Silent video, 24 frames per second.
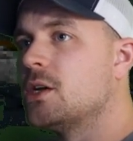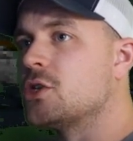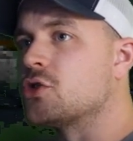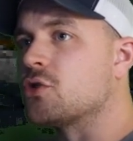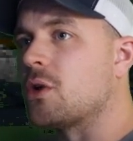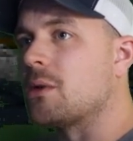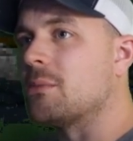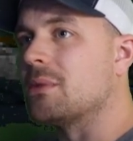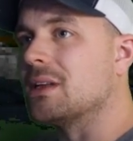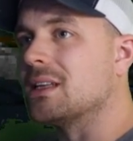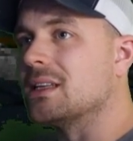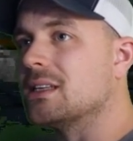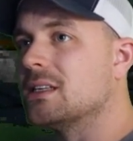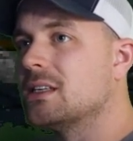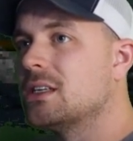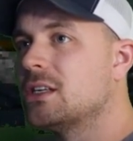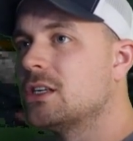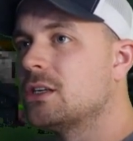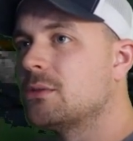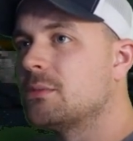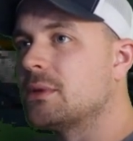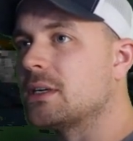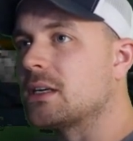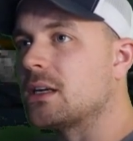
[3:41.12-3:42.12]
So I'm a
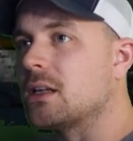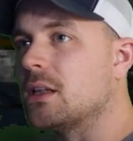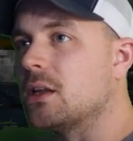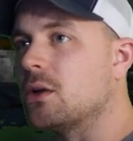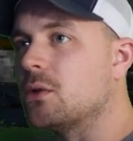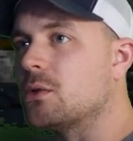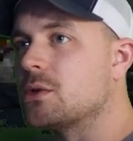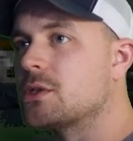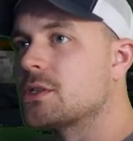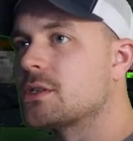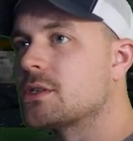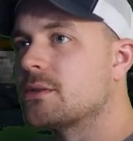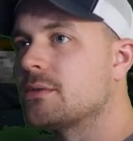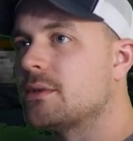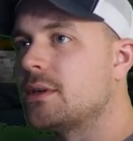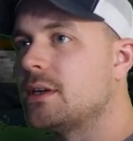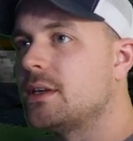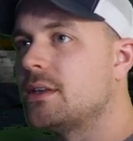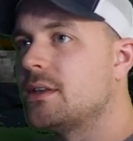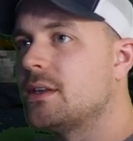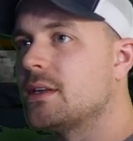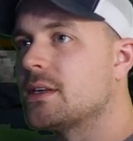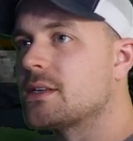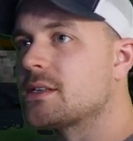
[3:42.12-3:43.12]
little bit close
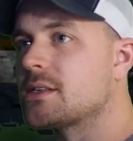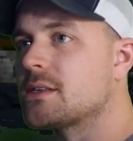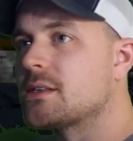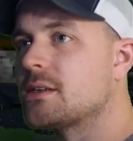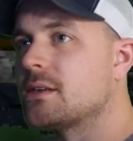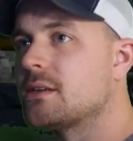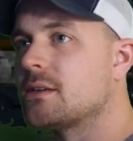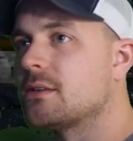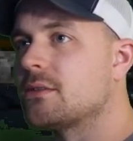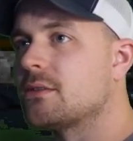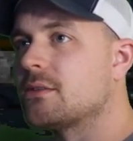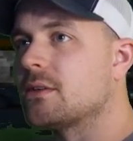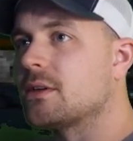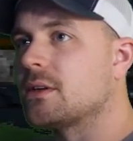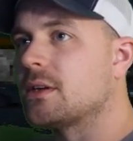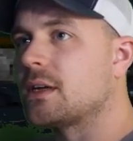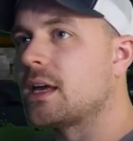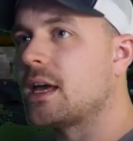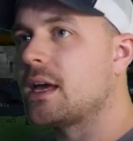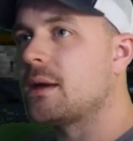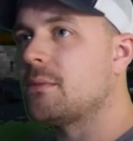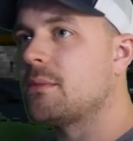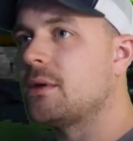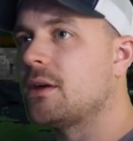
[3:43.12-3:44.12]
in this
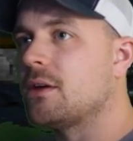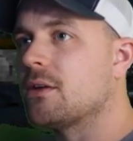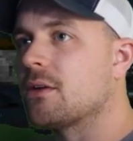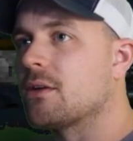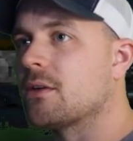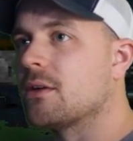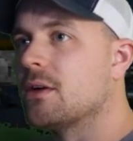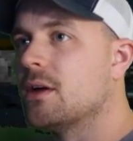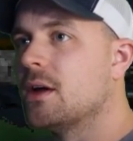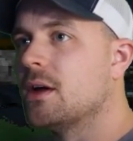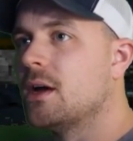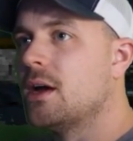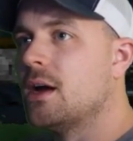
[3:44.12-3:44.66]
game here,